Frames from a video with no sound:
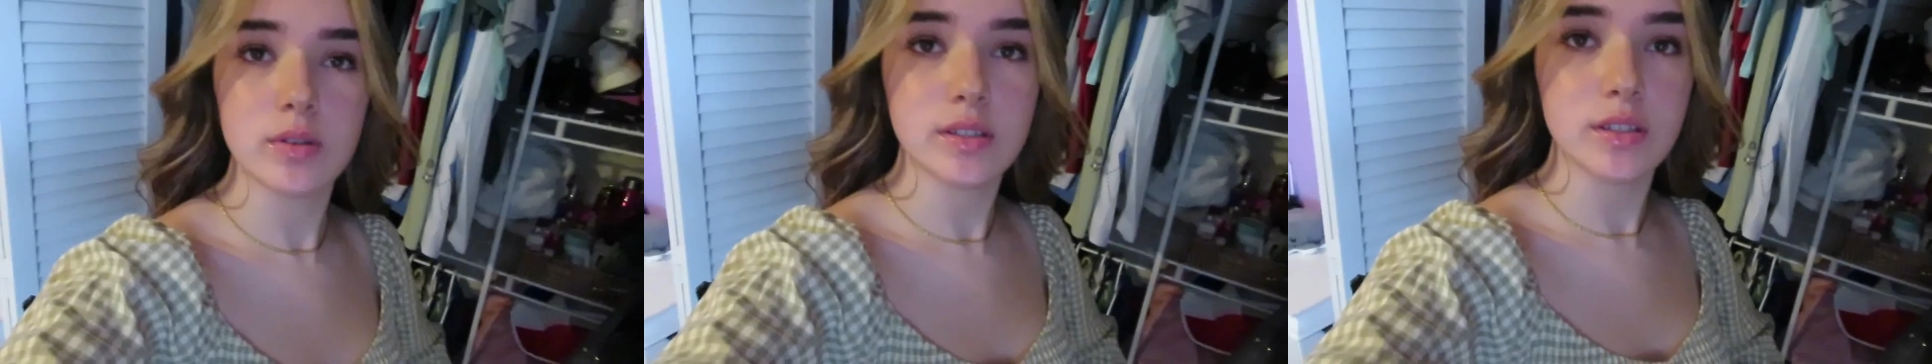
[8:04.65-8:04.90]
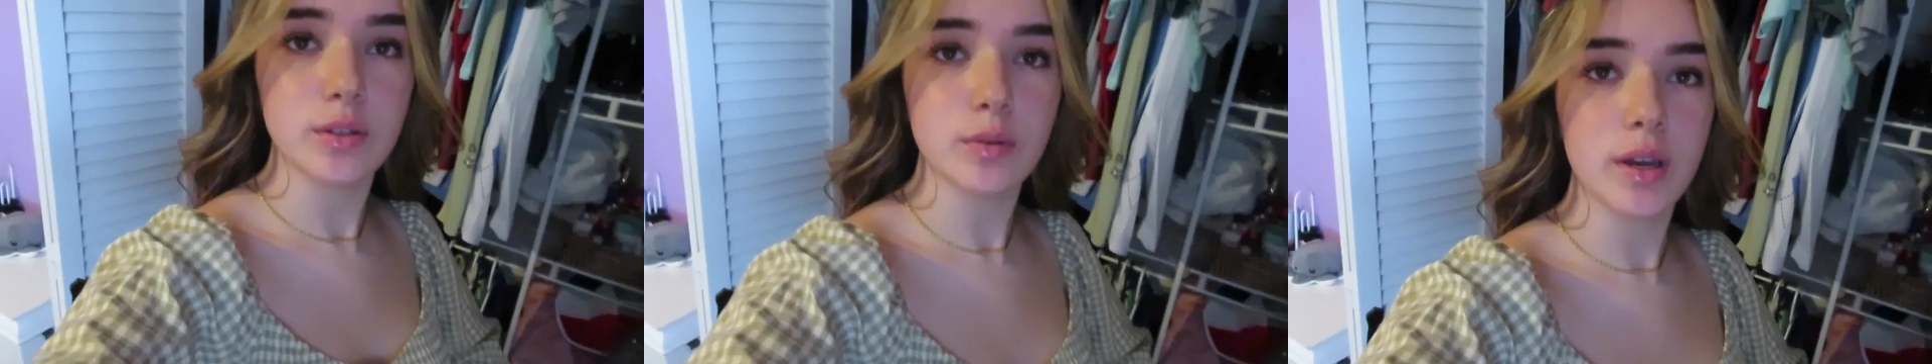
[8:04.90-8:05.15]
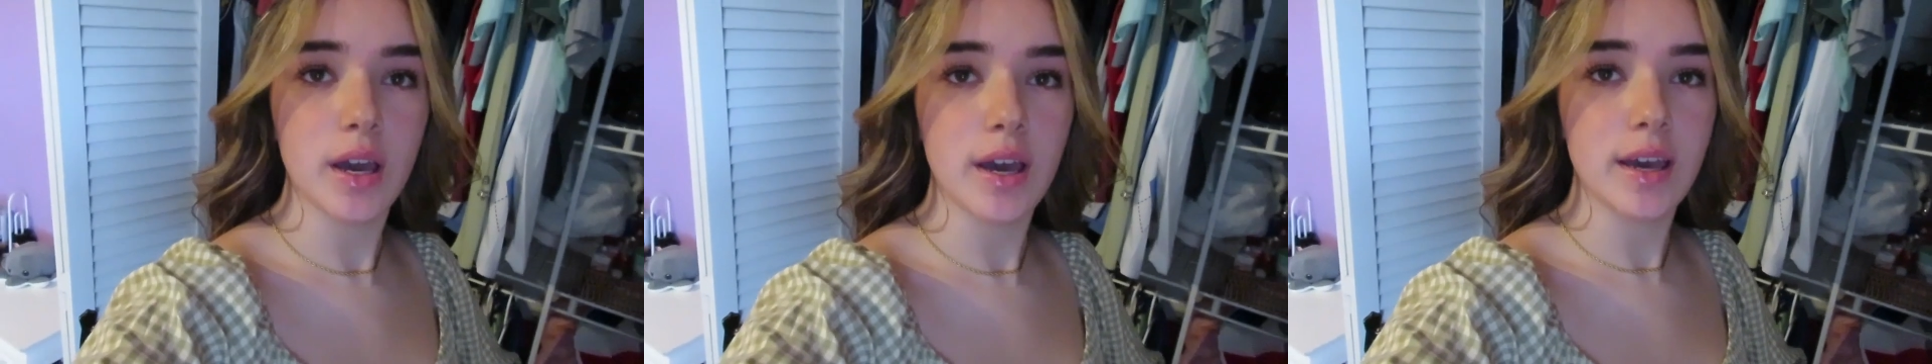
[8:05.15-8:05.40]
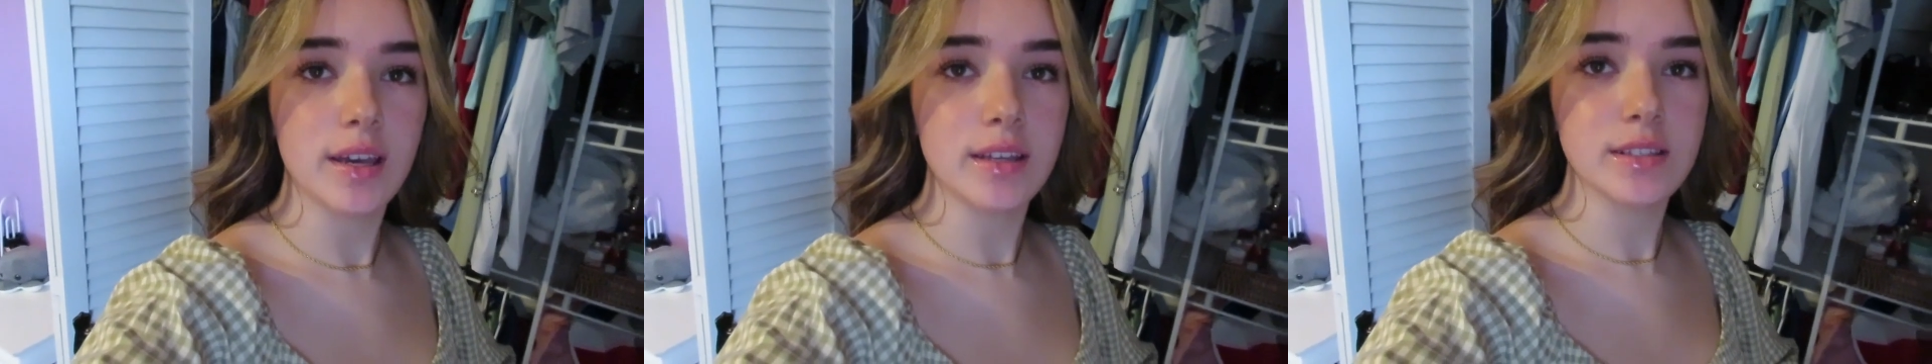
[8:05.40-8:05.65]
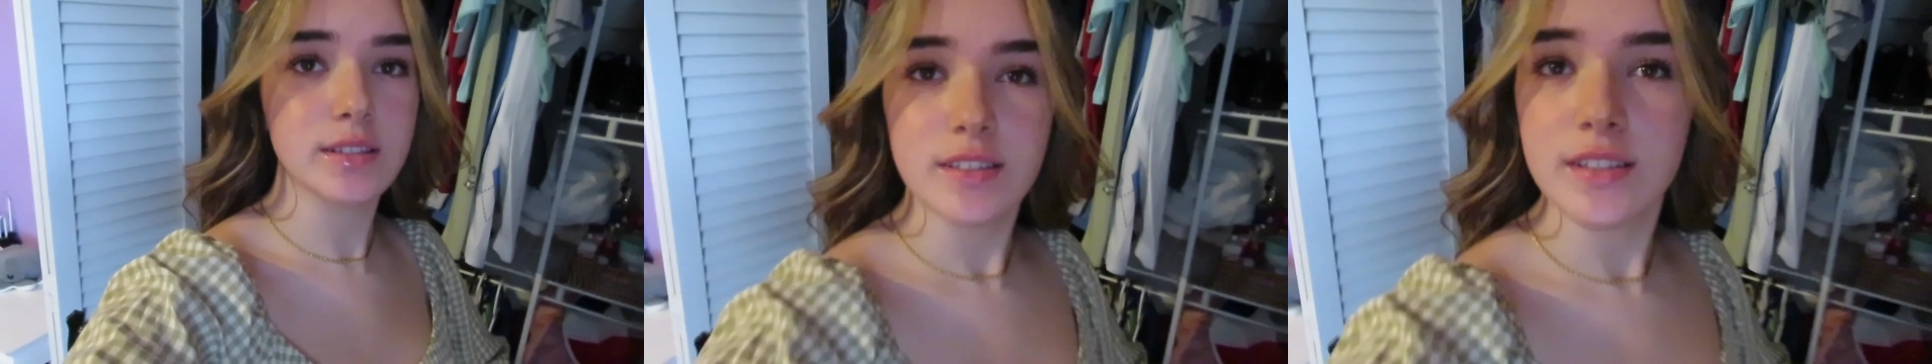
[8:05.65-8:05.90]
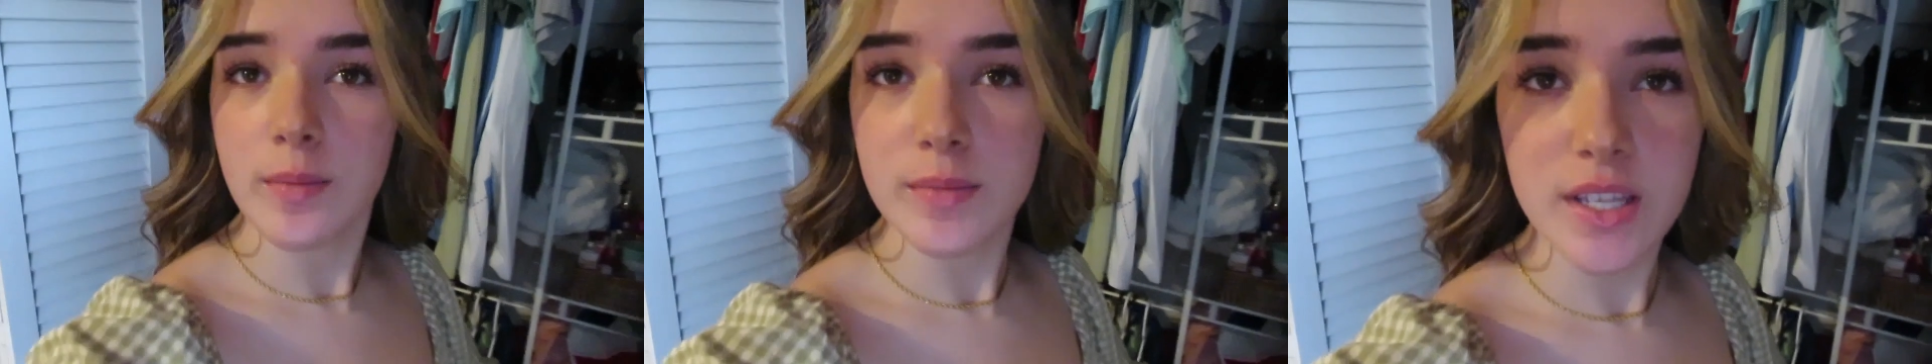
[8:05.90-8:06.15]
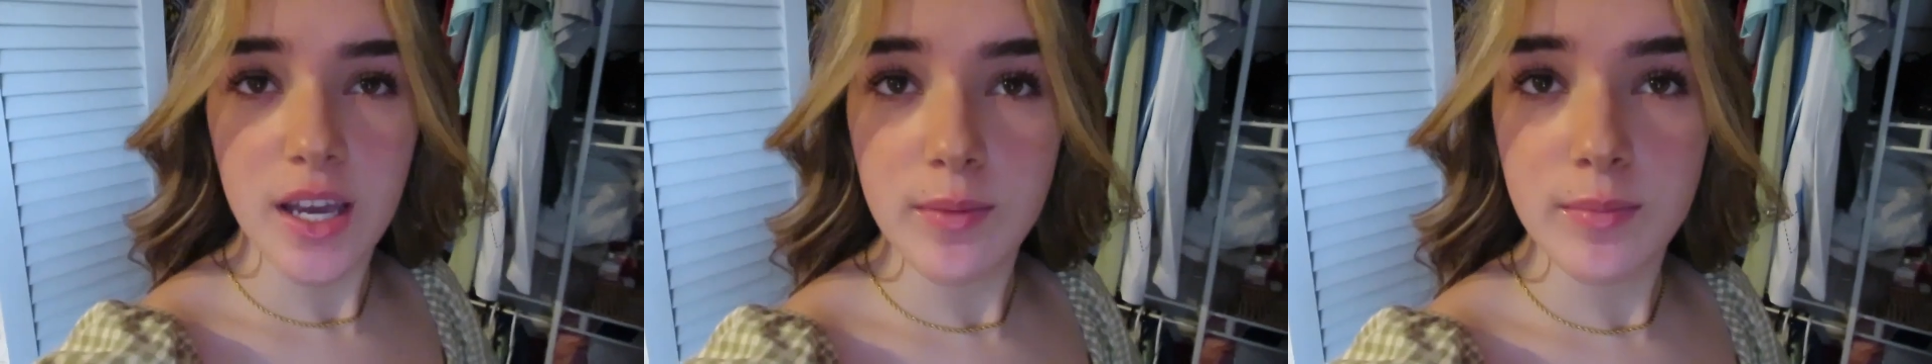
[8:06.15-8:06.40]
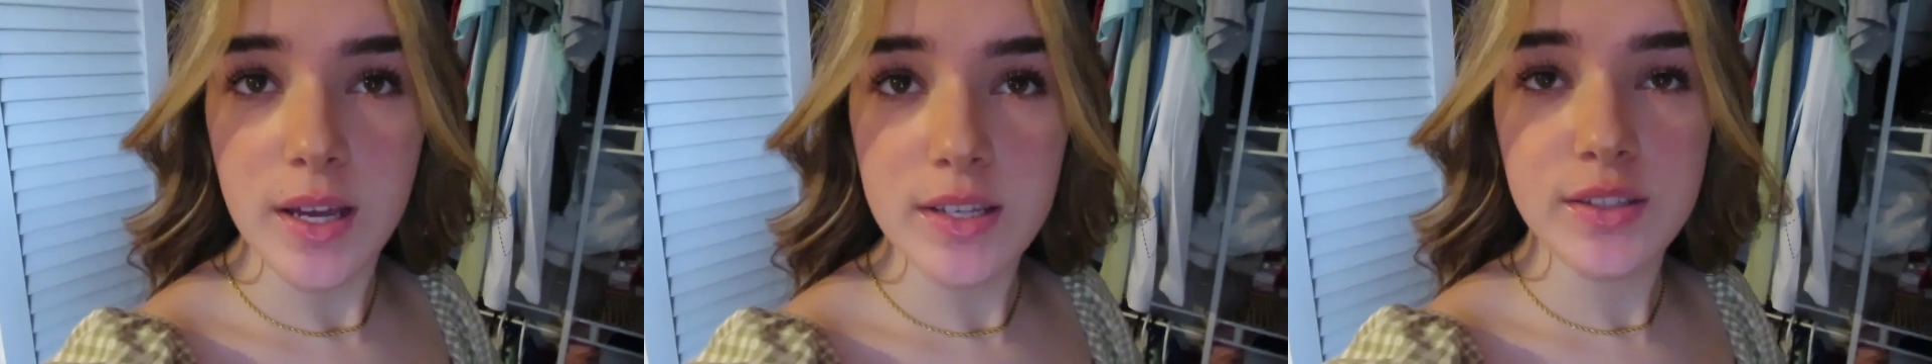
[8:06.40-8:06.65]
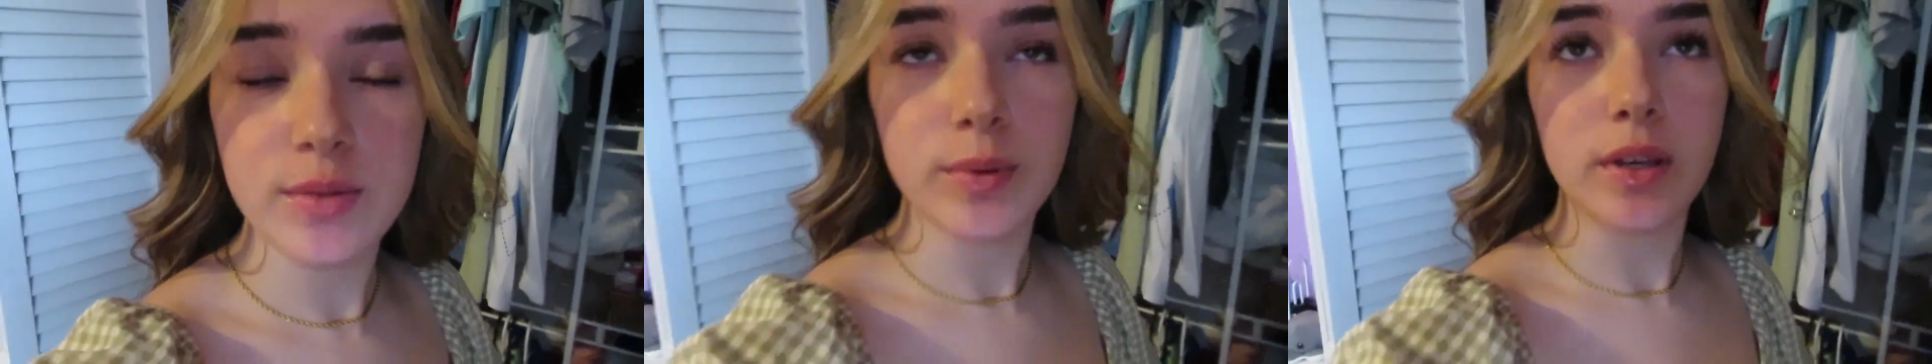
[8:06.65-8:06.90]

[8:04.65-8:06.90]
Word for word: I will see you guys sometime next